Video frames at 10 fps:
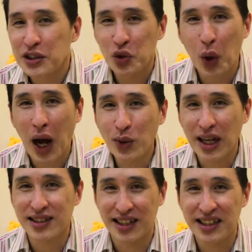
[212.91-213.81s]
So how
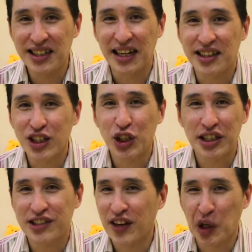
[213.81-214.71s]
does an ENTJ
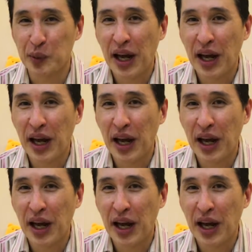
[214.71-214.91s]
develop